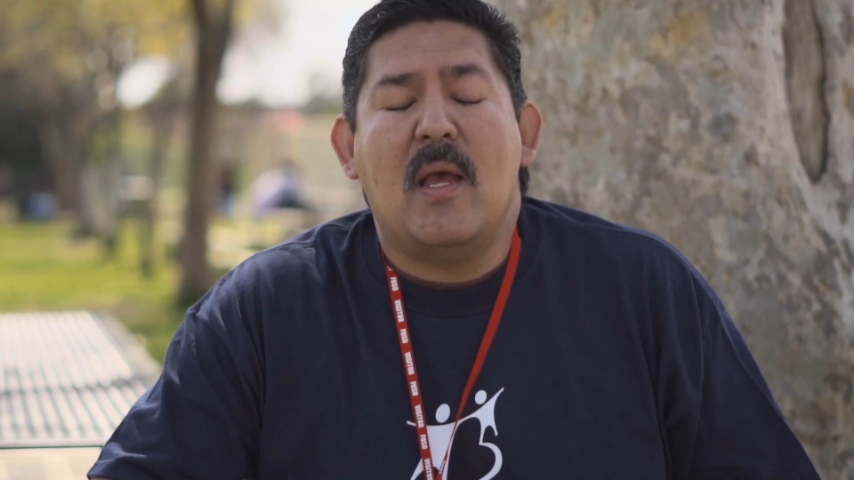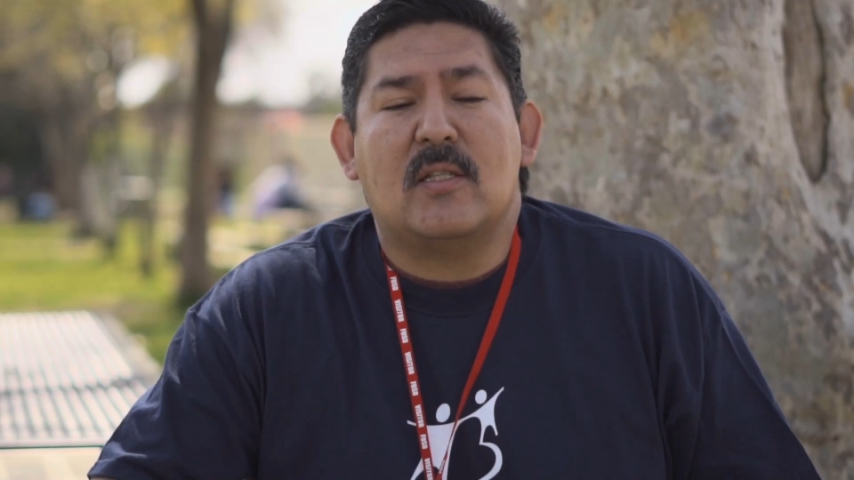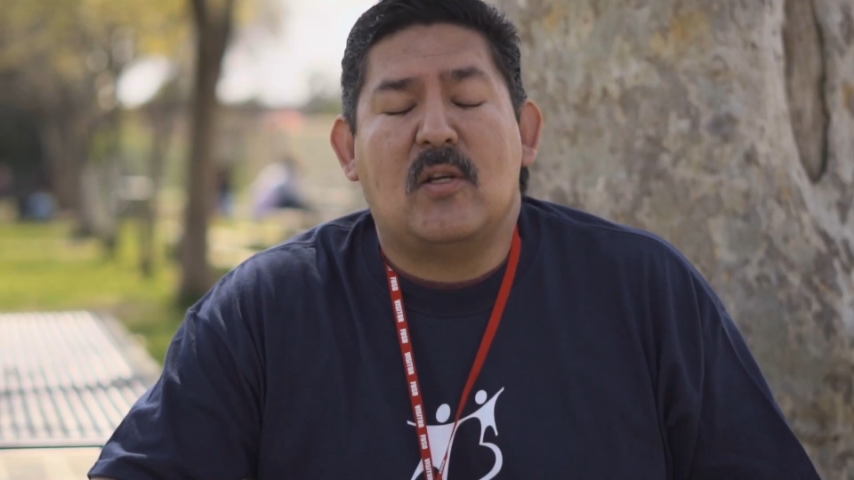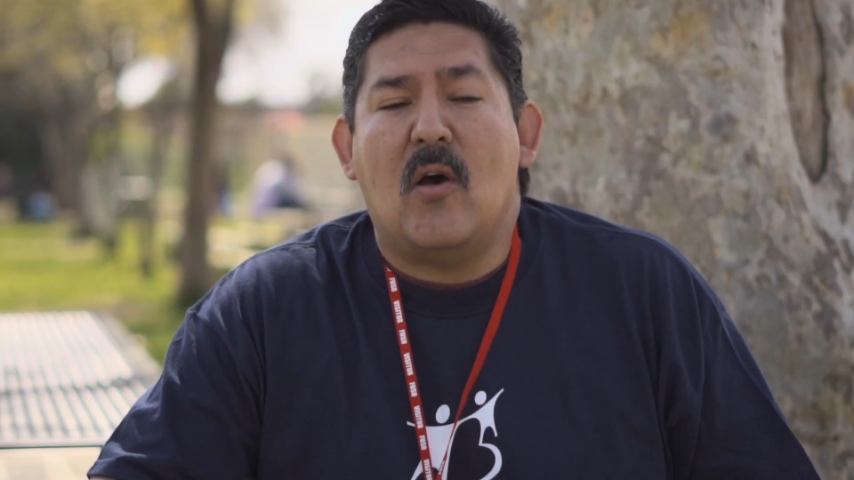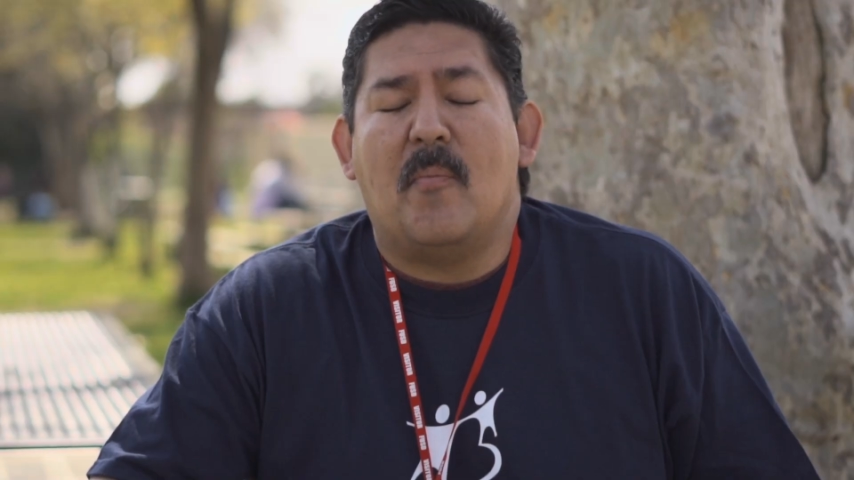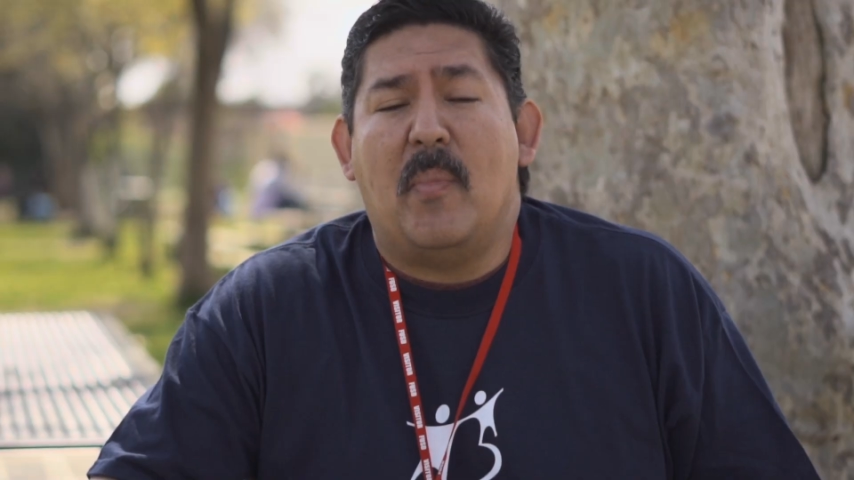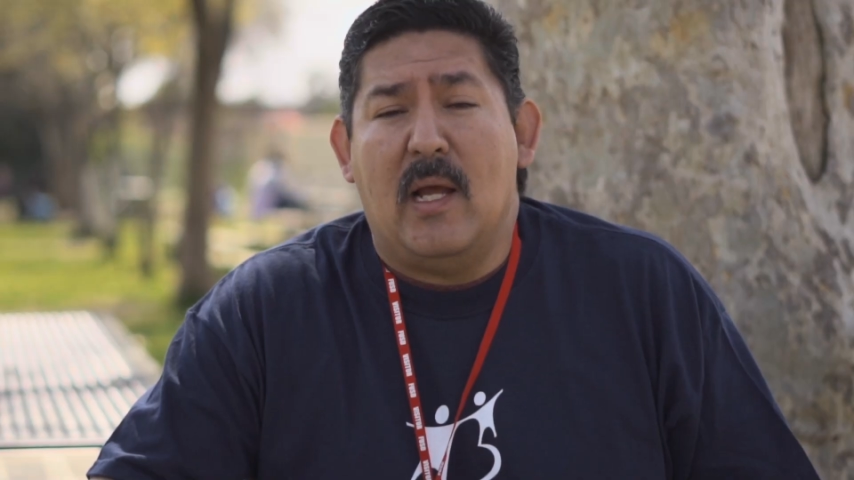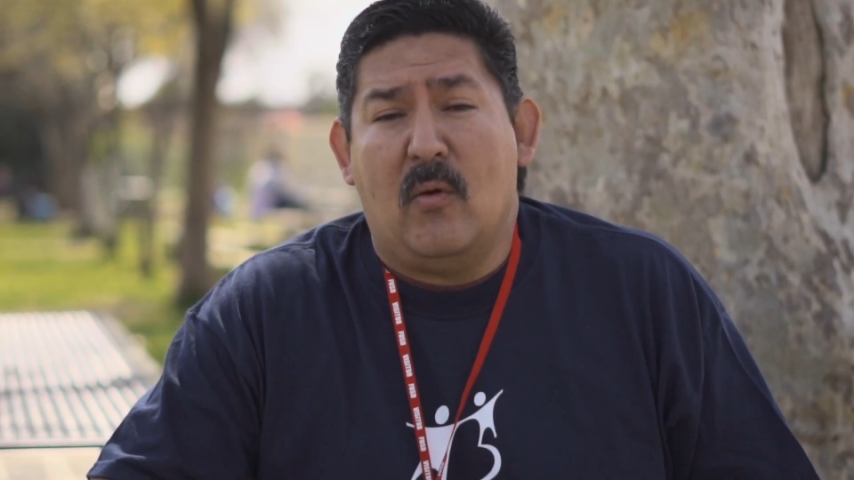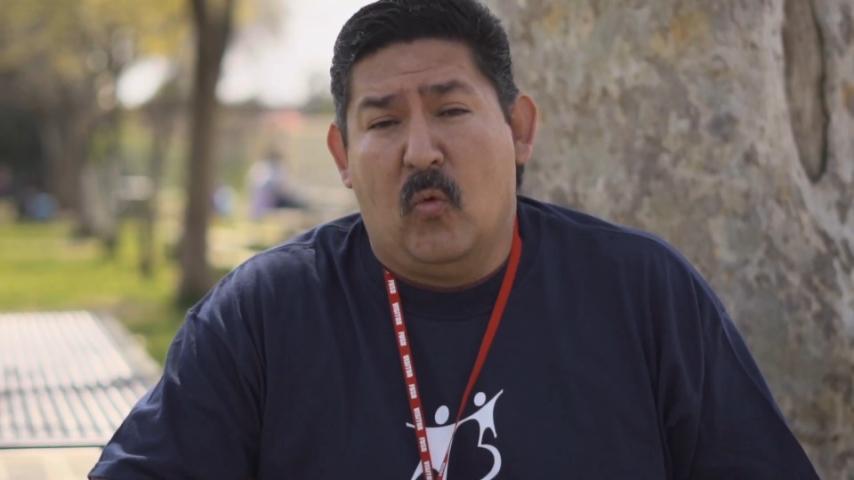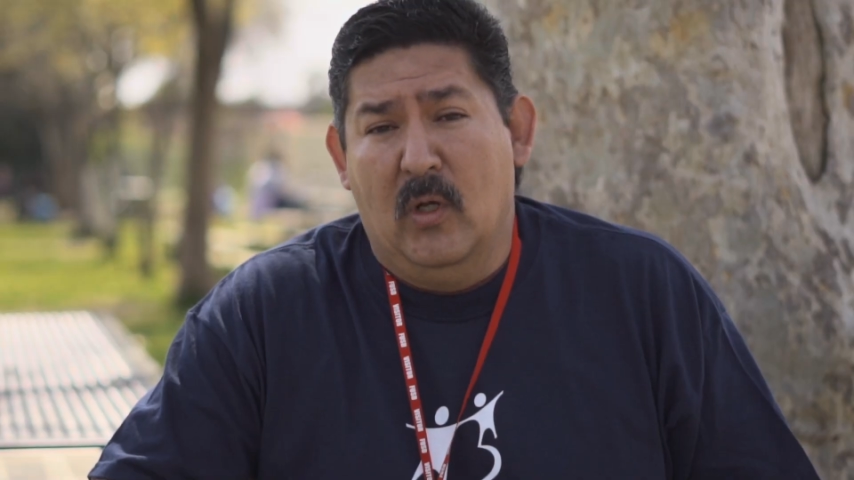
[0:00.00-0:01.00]
has gone
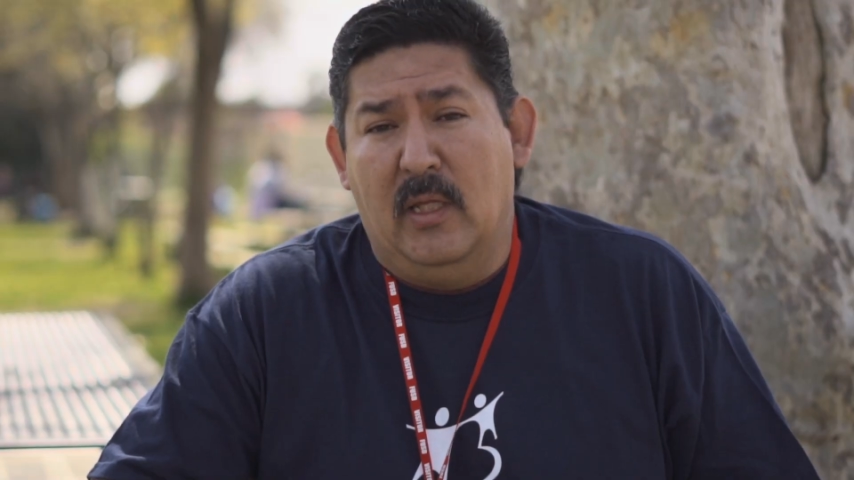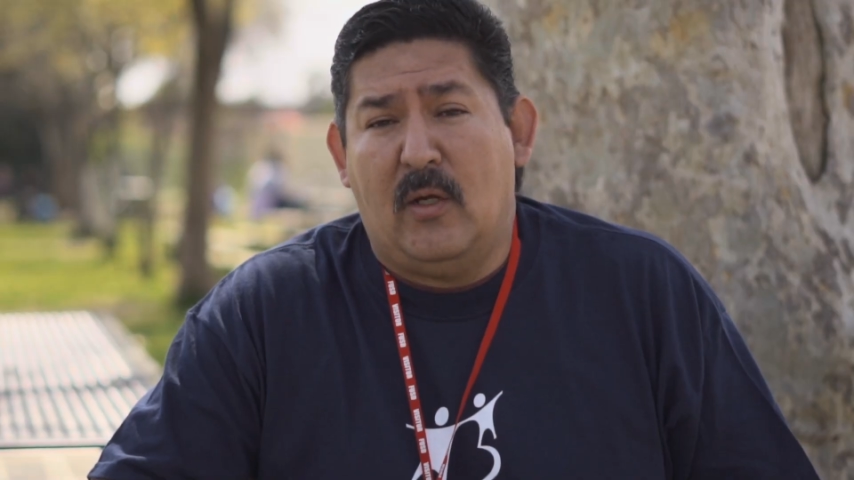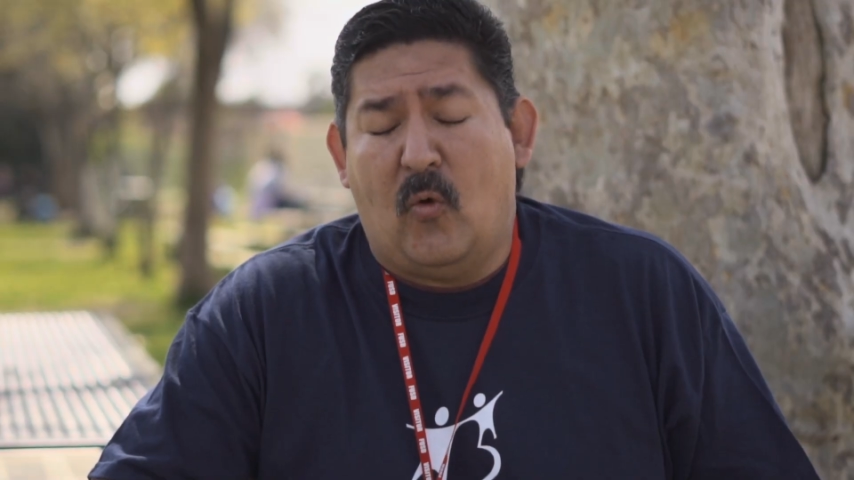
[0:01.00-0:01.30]
by really